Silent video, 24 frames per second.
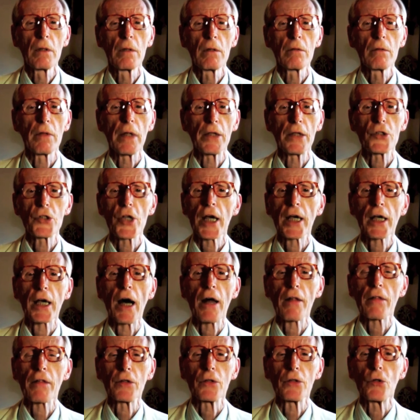They check
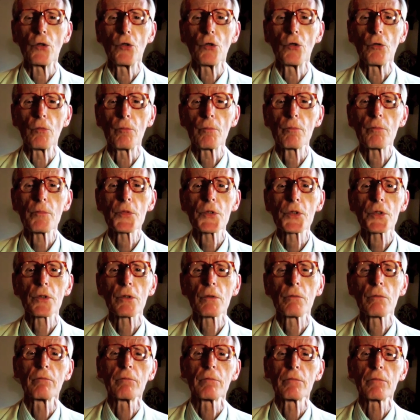other norms,
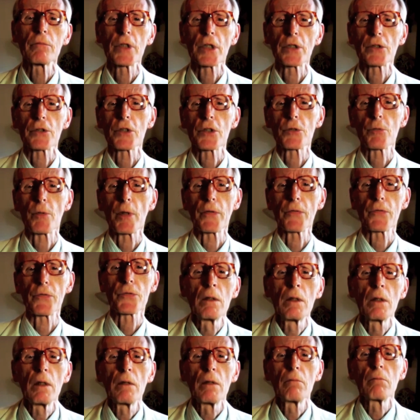such as
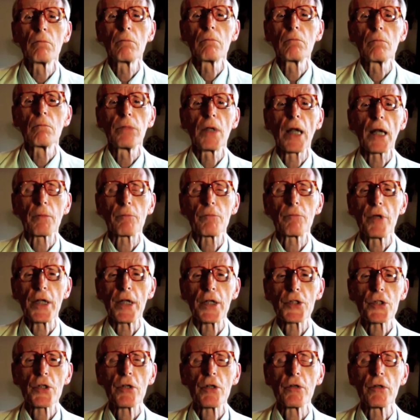one's blood
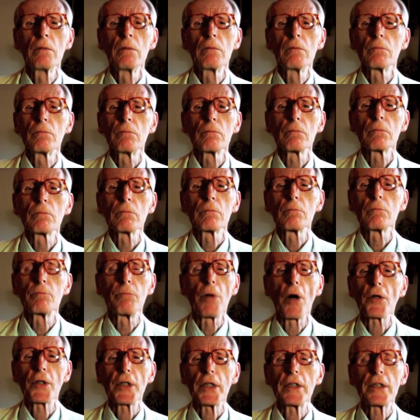pressure and
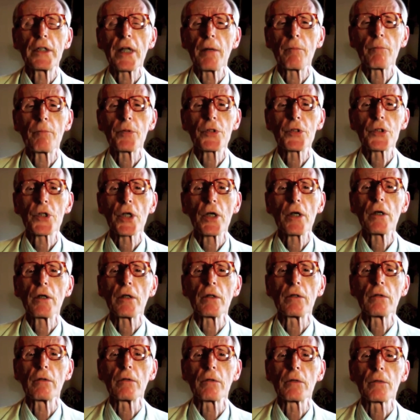body temperature
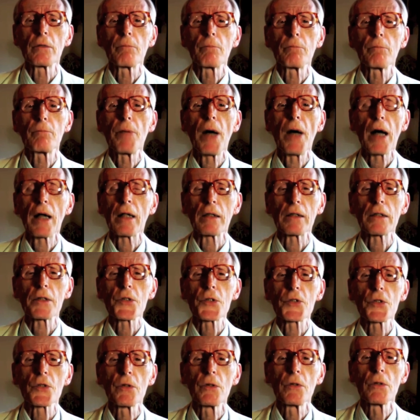and
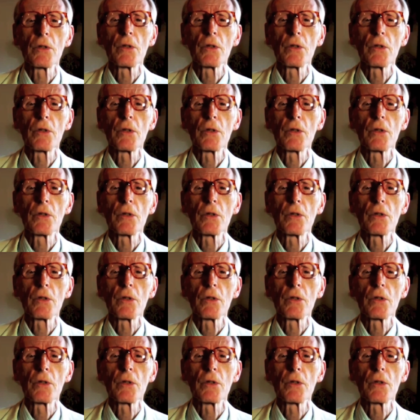pulse,